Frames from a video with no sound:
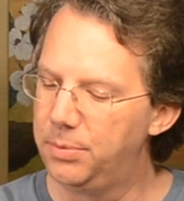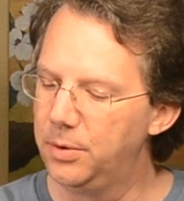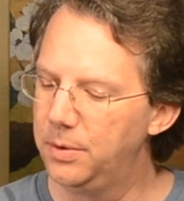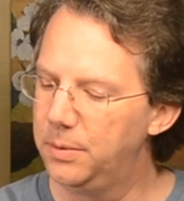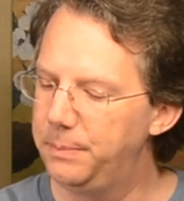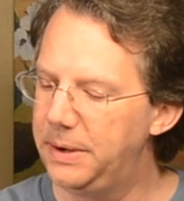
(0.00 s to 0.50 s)

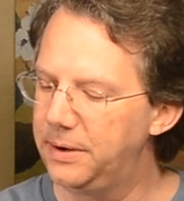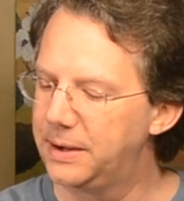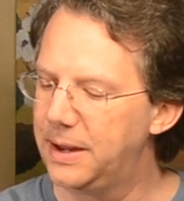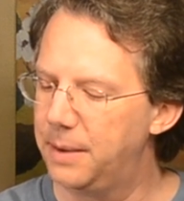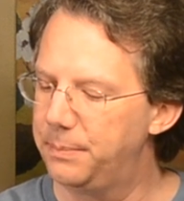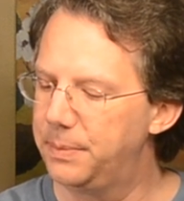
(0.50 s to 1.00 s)
Brew Beer,
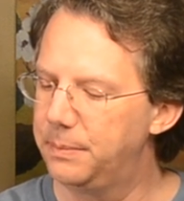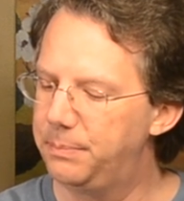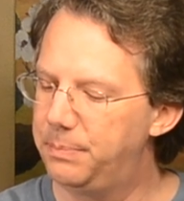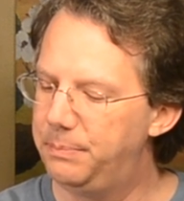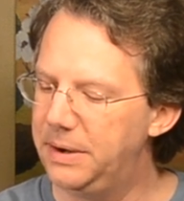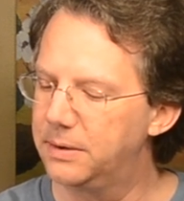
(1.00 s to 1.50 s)
Com
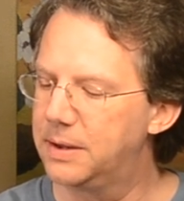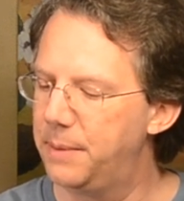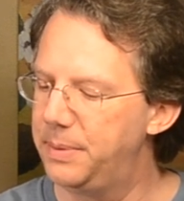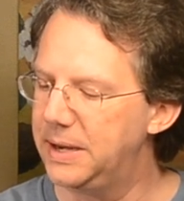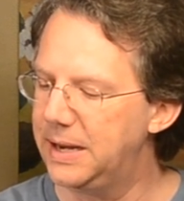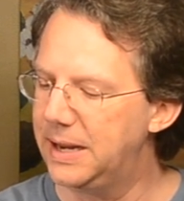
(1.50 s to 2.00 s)
Beer
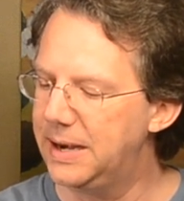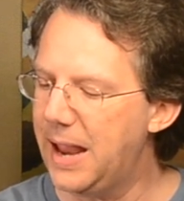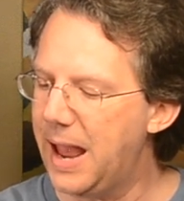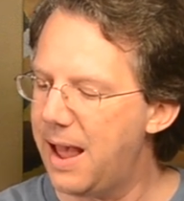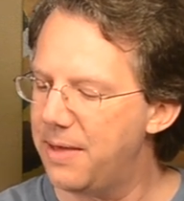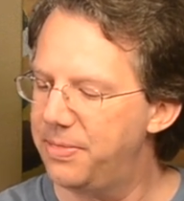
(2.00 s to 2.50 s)
Company in
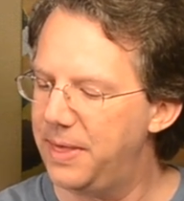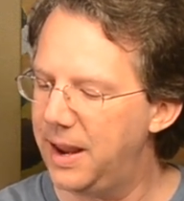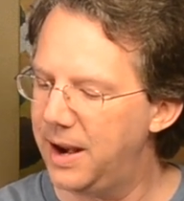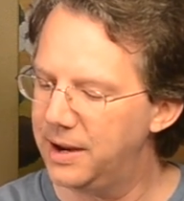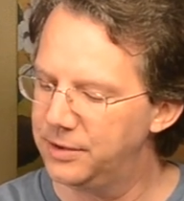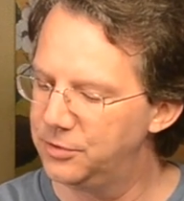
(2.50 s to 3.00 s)

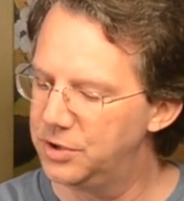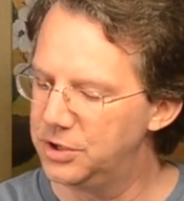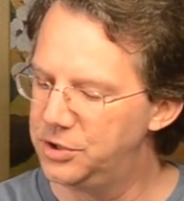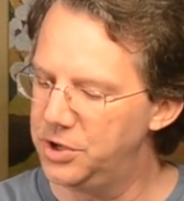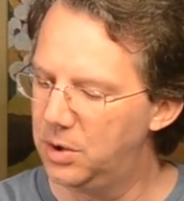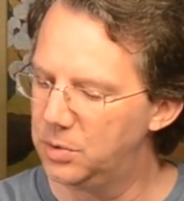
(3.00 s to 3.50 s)
Athens,
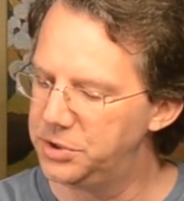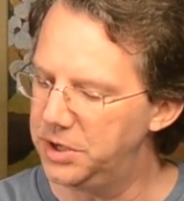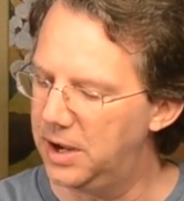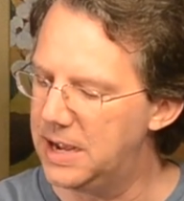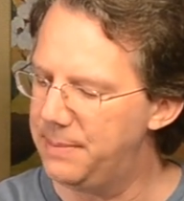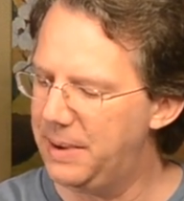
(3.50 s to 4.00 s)

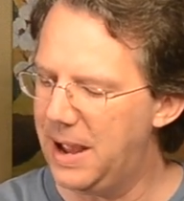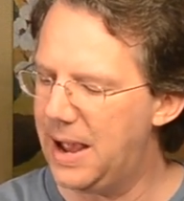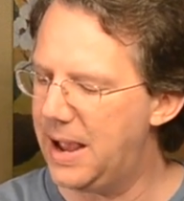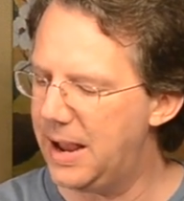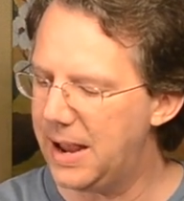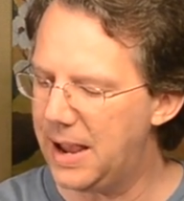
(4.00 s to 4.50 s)
Georgia, Up
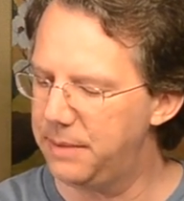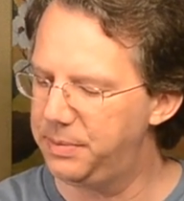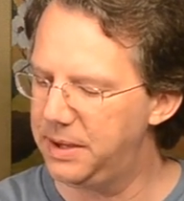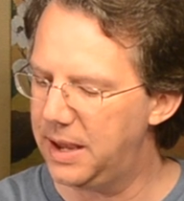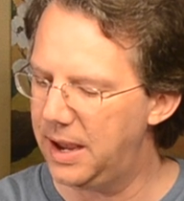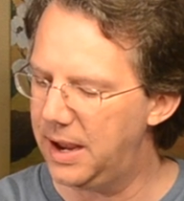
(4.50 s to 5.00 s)
High
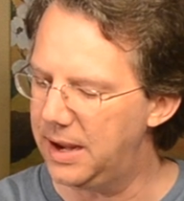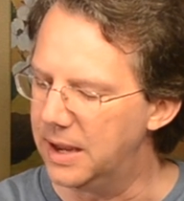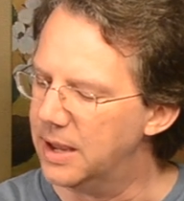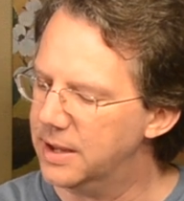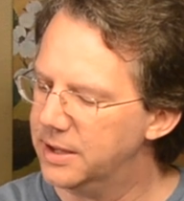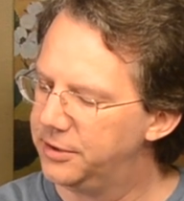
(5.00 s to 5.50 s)
IPA,
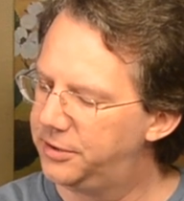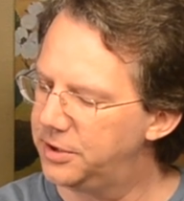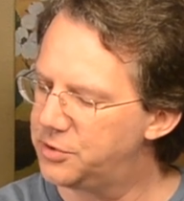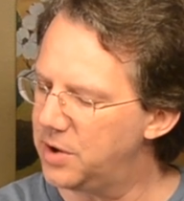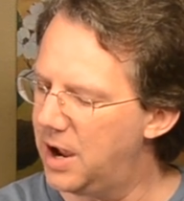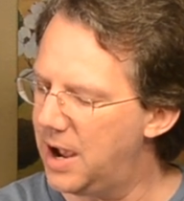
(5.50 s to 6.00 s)

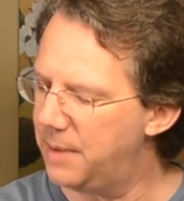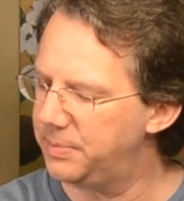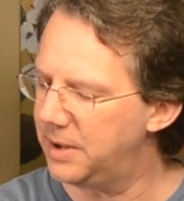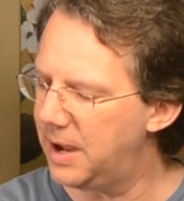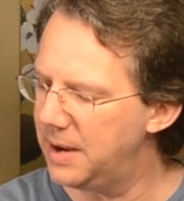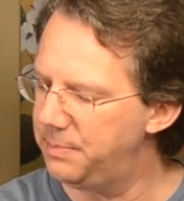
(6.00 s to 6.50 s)
Citra
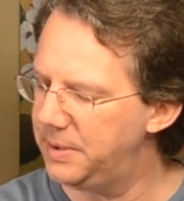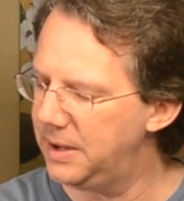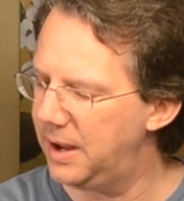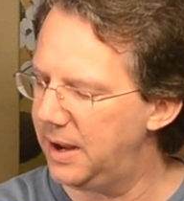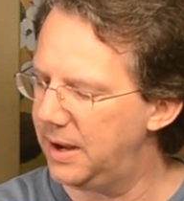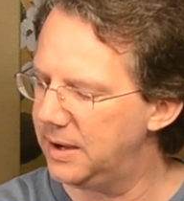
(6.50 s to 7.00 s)
Hopped
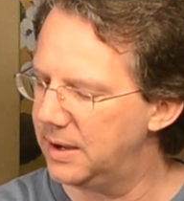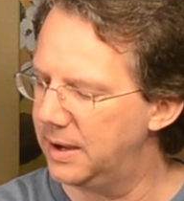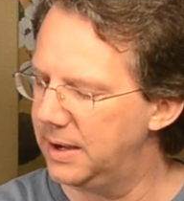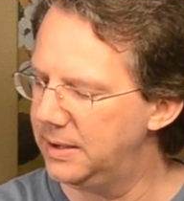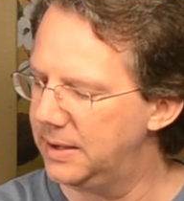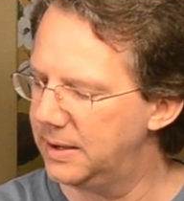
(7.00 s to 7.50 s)
IPA uh,
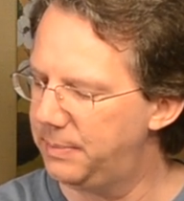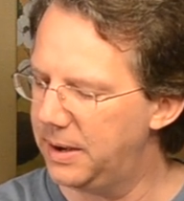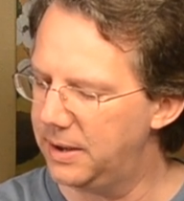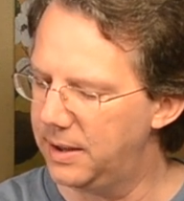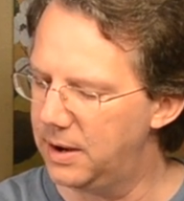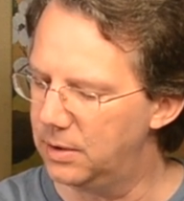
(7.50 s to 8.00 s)
Indiana
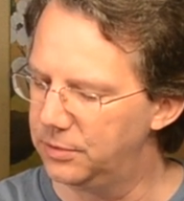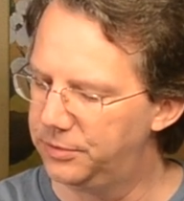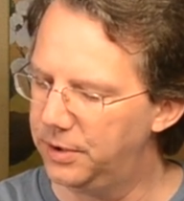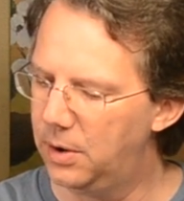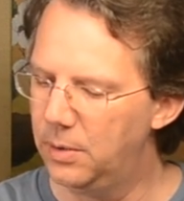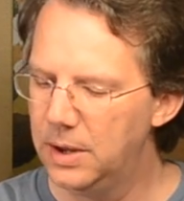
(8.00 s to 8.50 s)
Pale Ale.
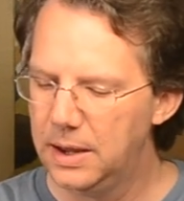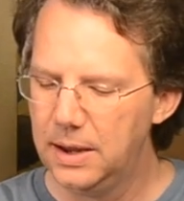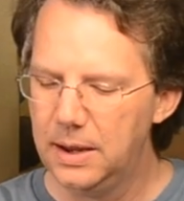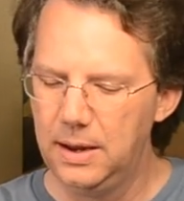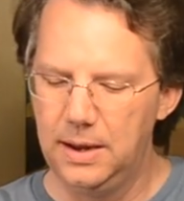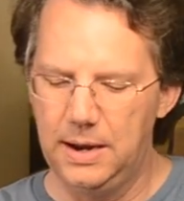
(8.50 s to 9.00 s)
So
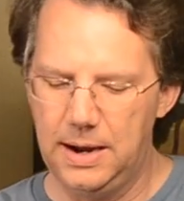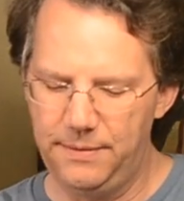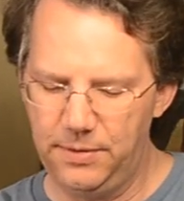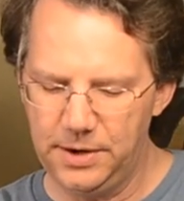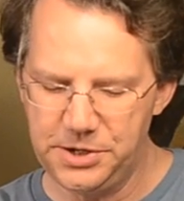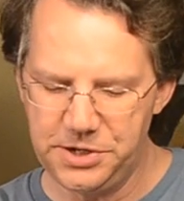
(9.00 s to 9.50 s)

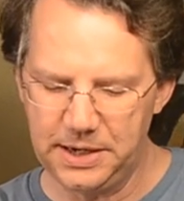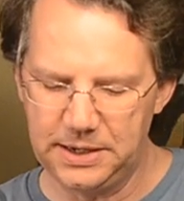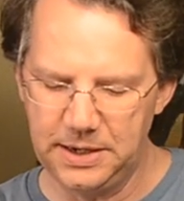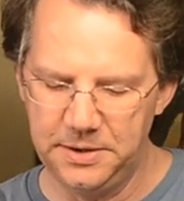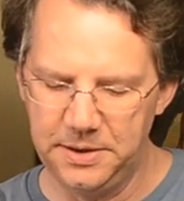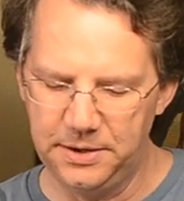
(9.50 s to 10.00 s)
I've already
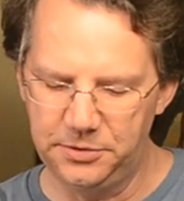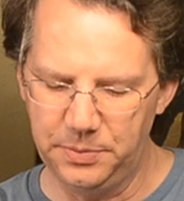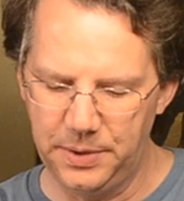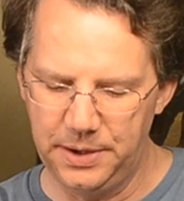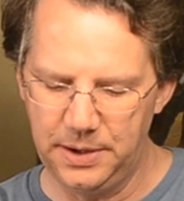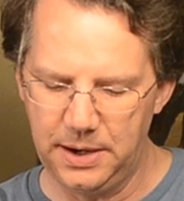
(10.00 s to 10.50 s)
checked into this one.